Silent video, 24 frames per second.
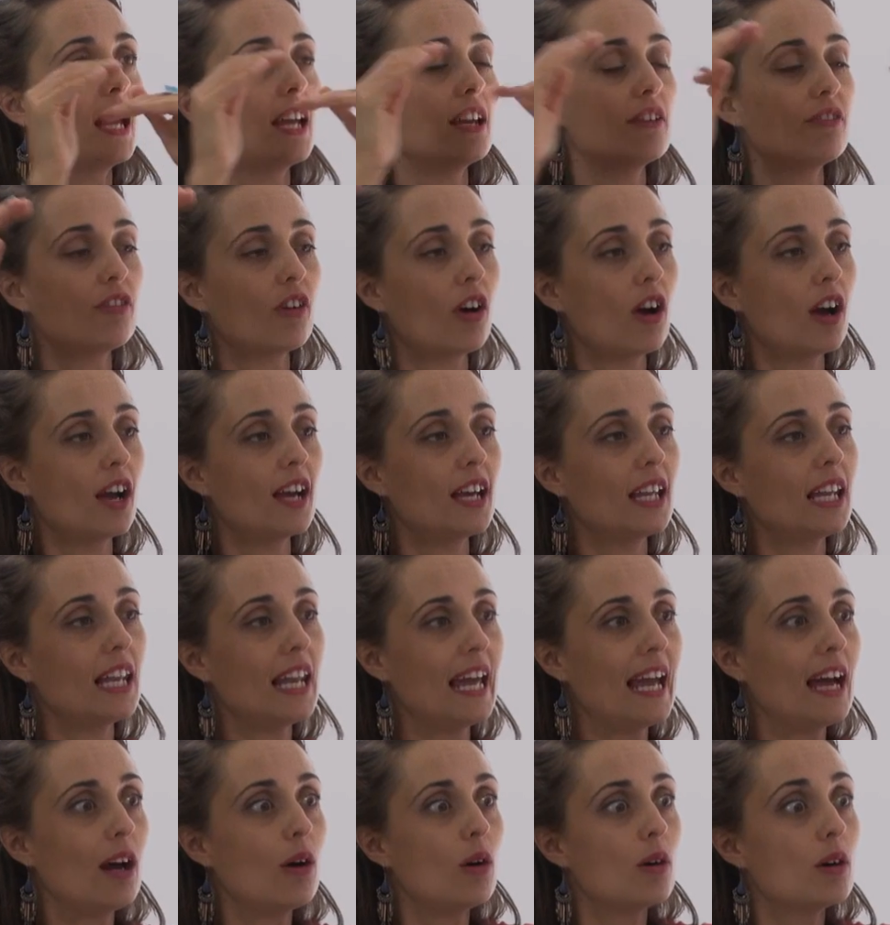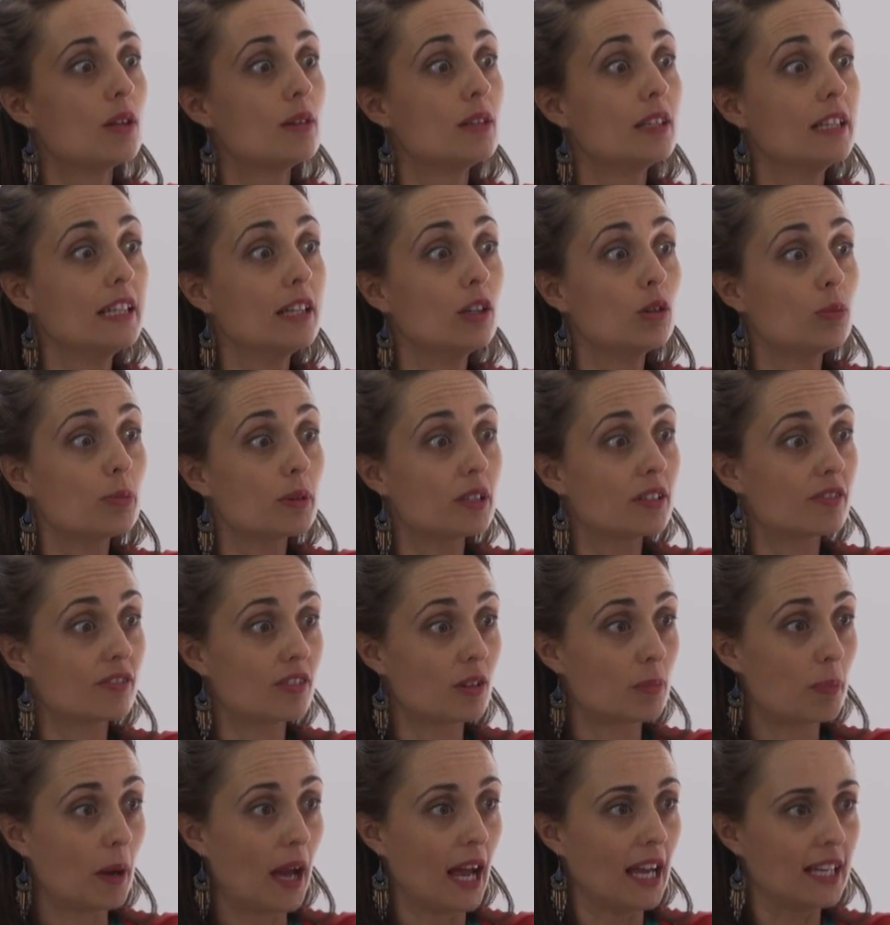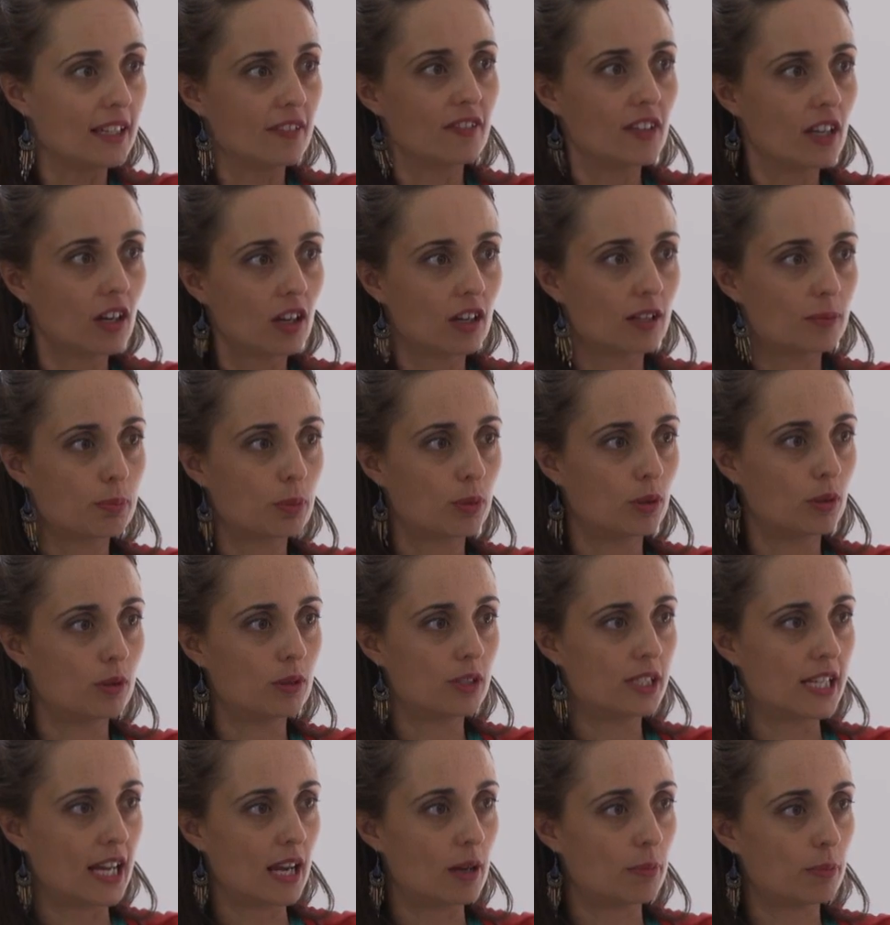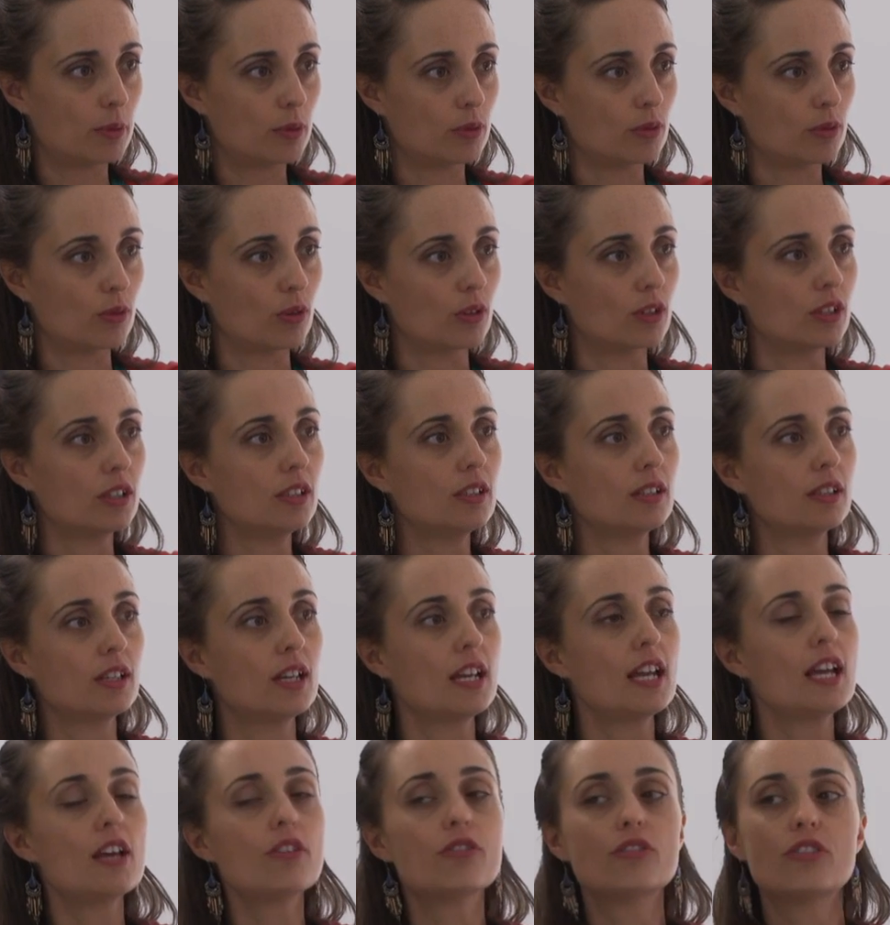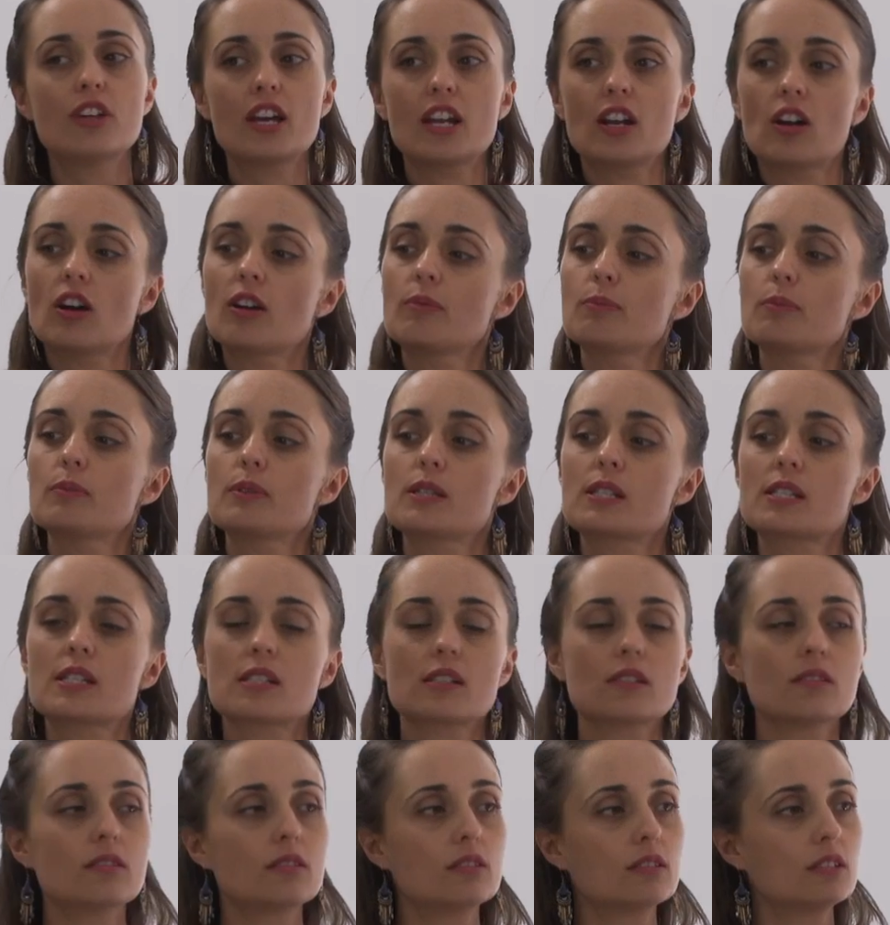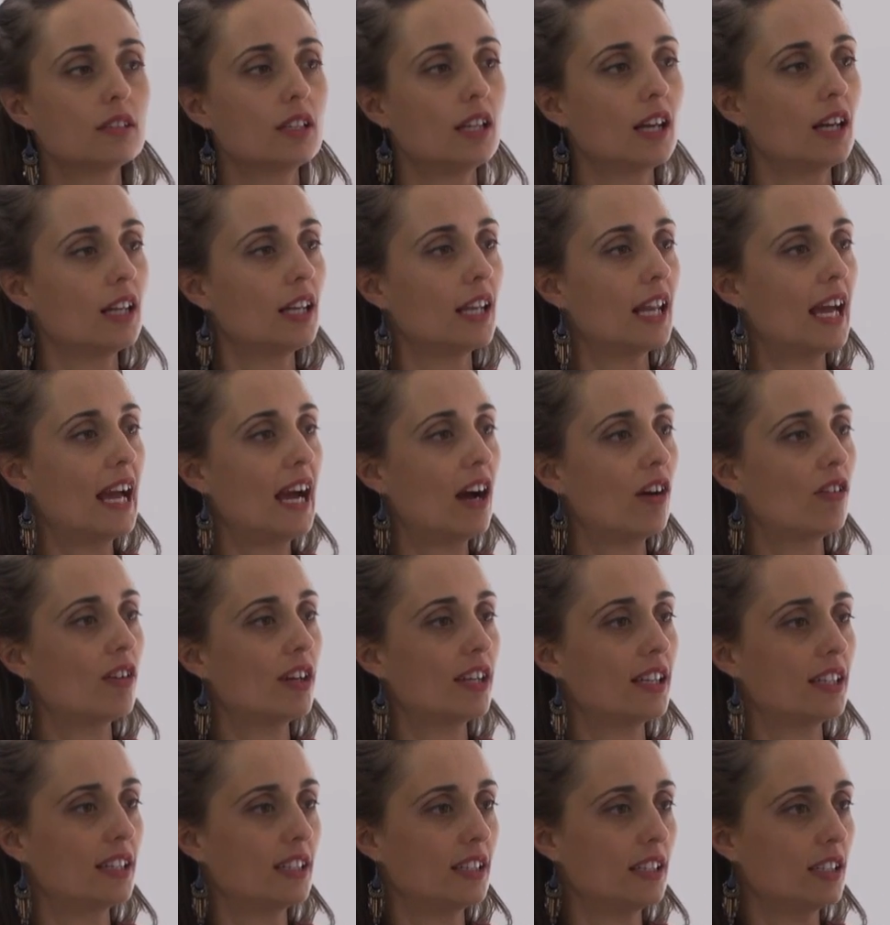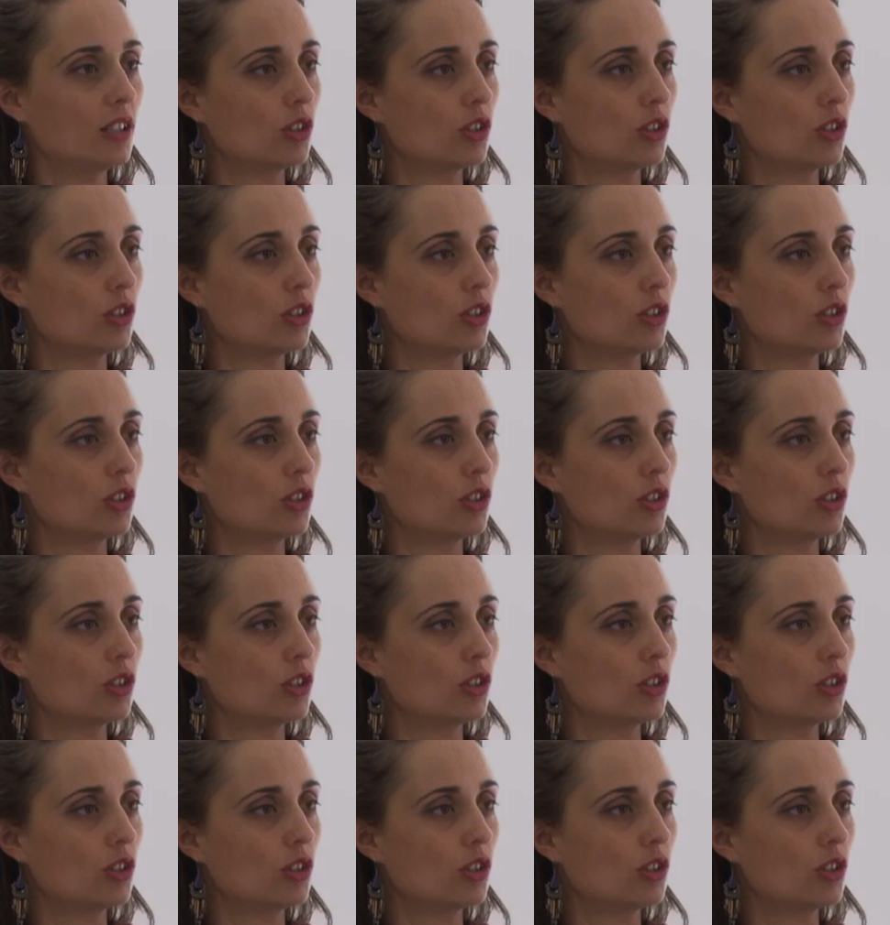If I allow a little bit of the pain and then I put a dampener on it, then I'm still allowing...